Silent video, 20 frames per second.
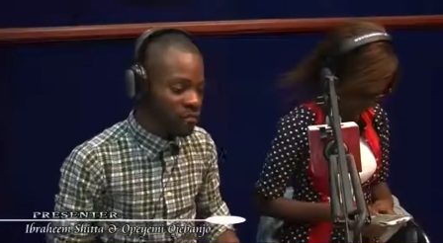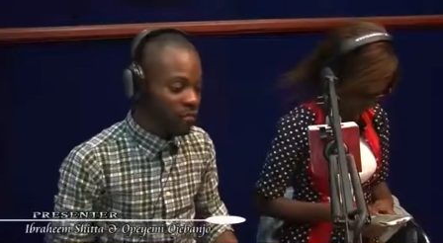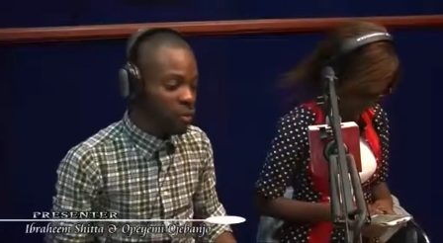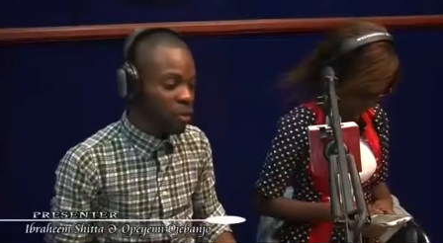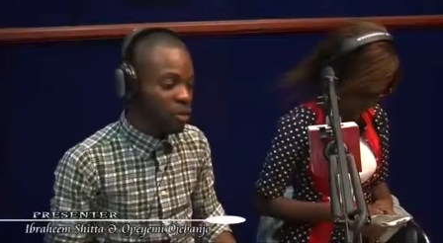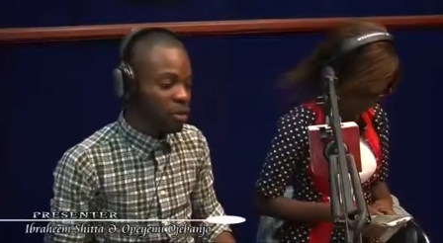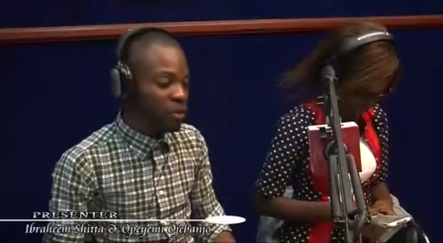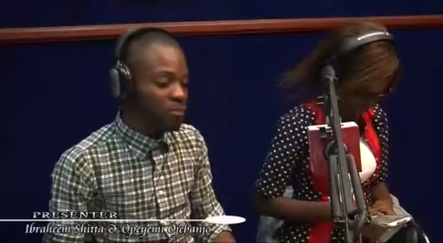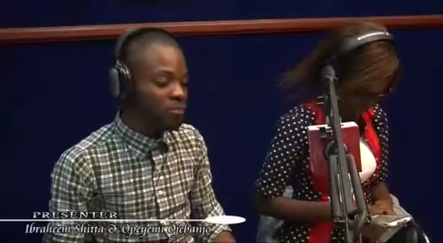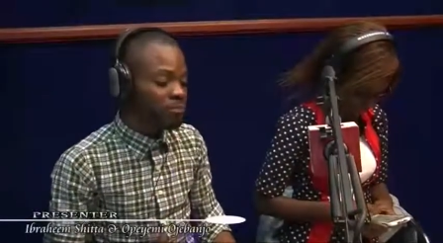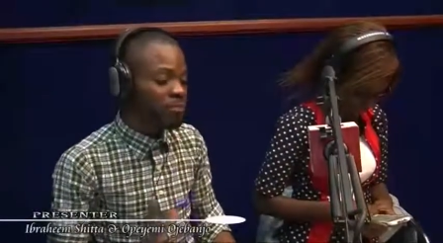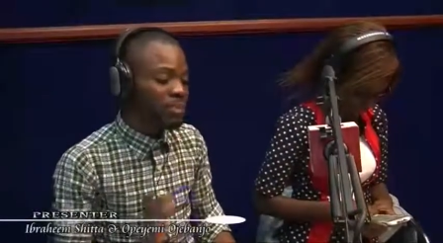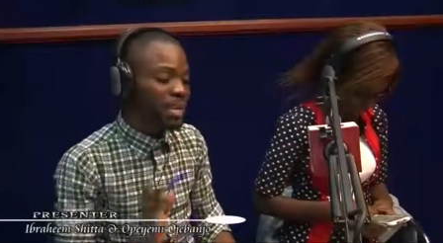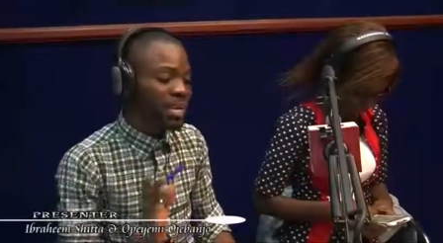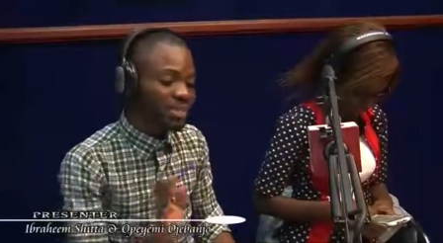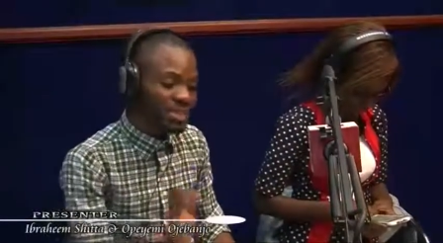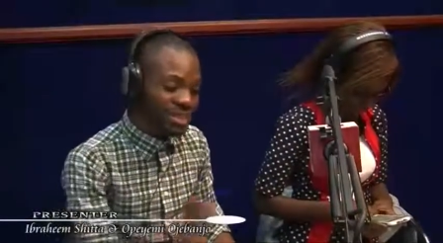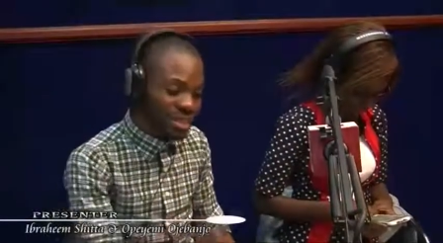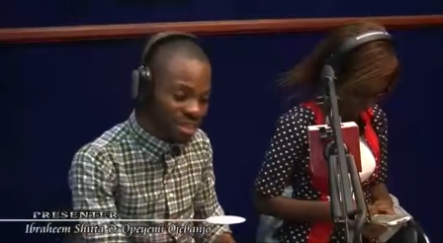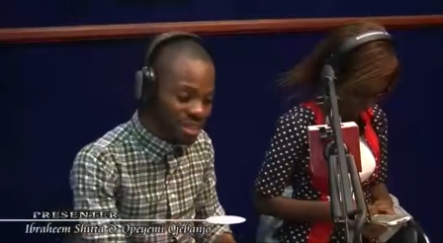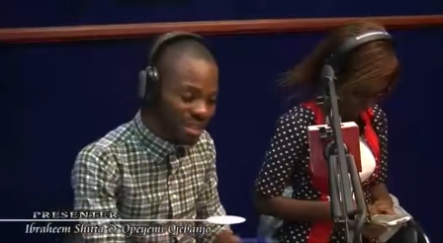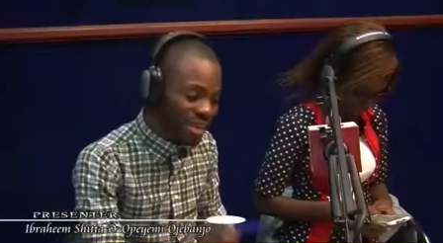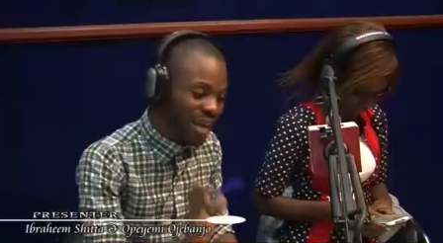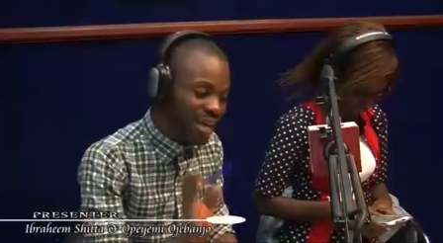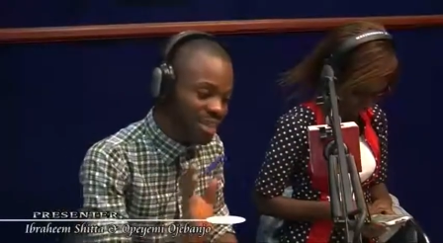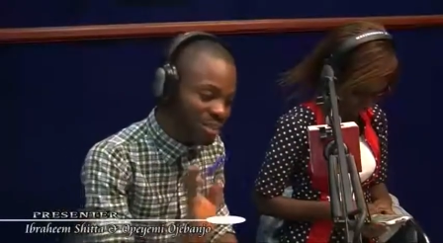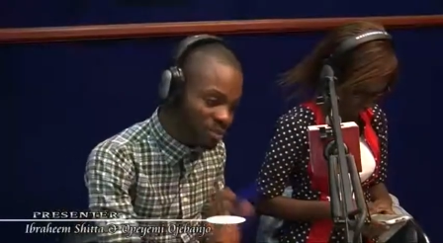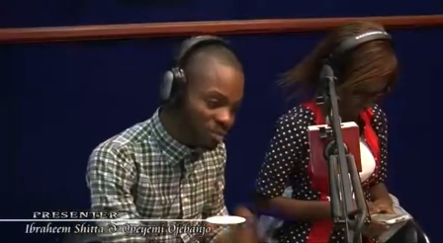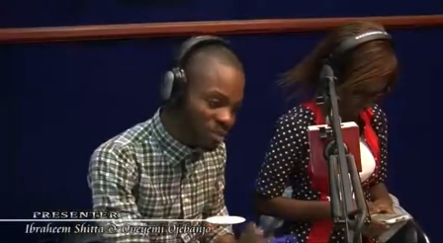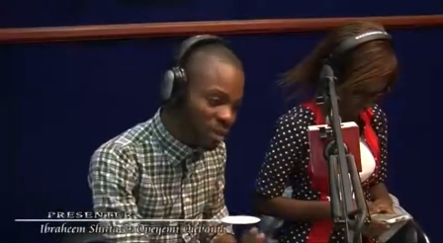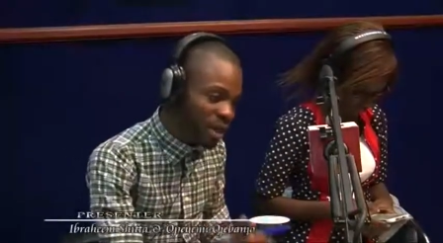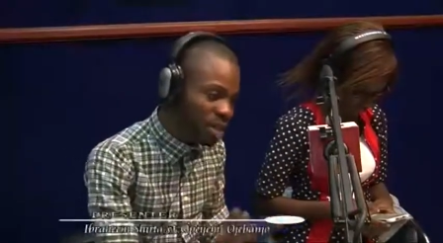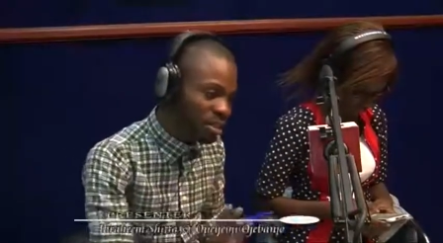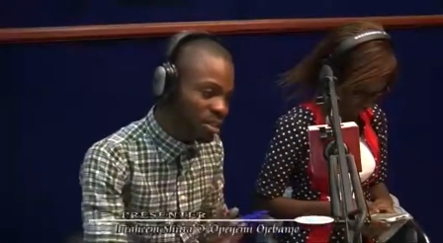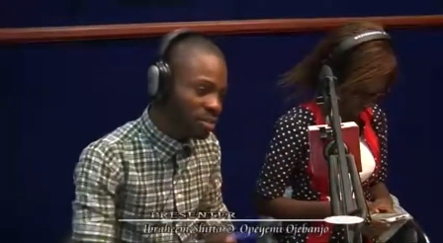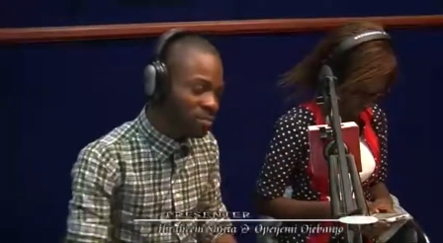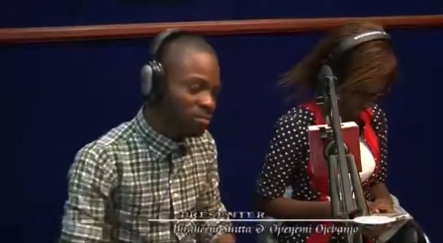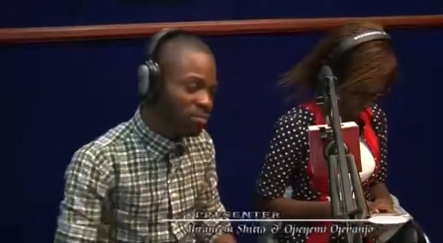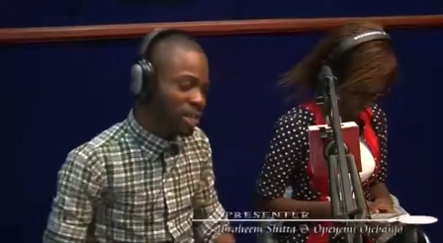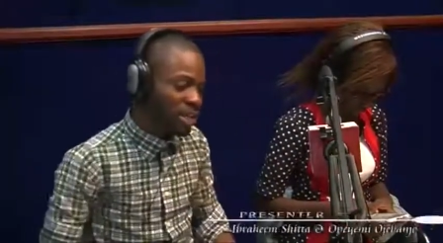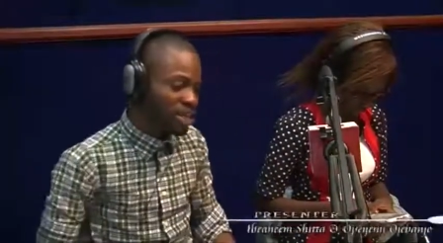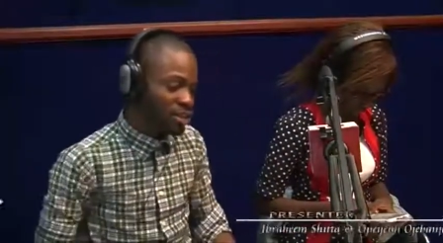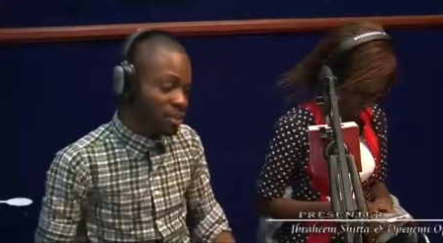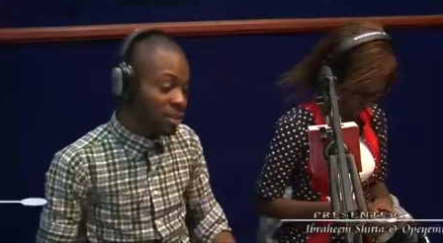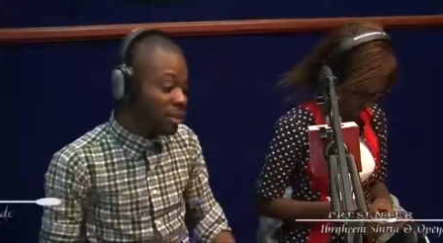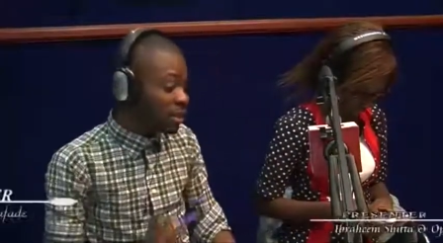for your business, enterprise, and pleasure.